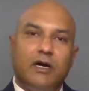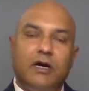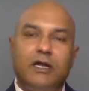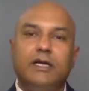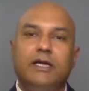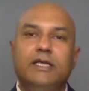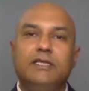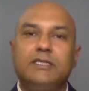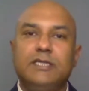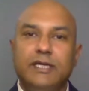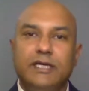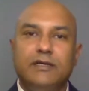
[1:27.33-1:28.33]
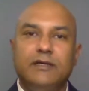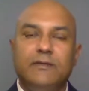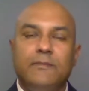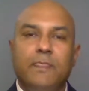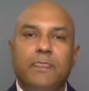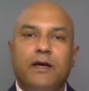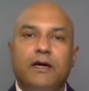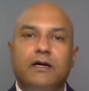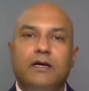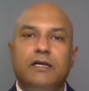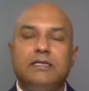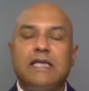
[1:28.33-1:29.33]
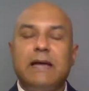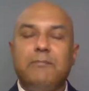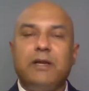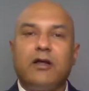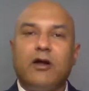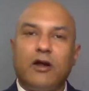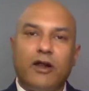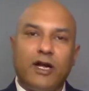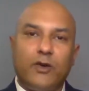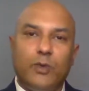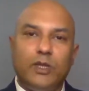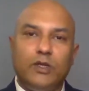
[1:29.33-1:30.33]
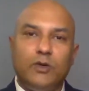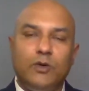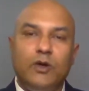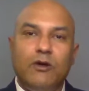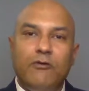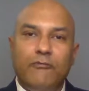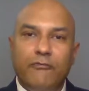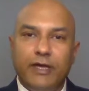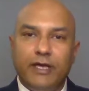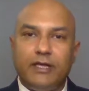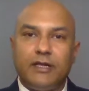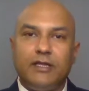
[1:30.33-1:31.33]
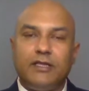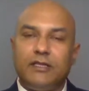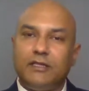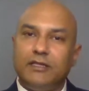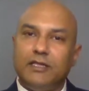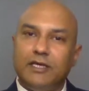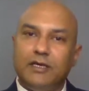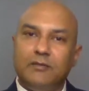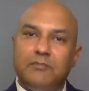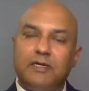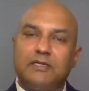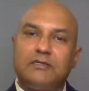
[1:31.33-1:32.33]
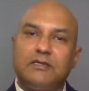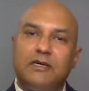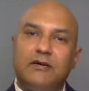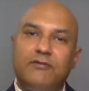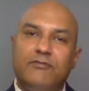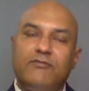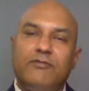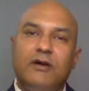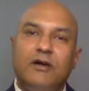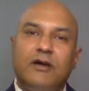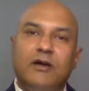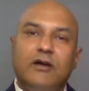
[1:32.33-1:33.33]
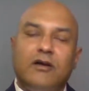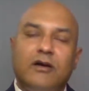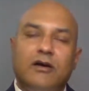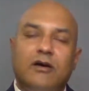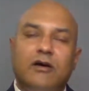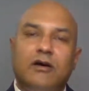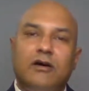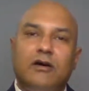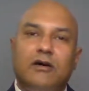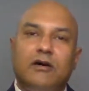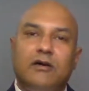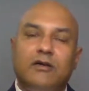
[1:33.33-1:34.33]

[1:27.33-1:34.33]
already shared a sample contract with you where they must have uh,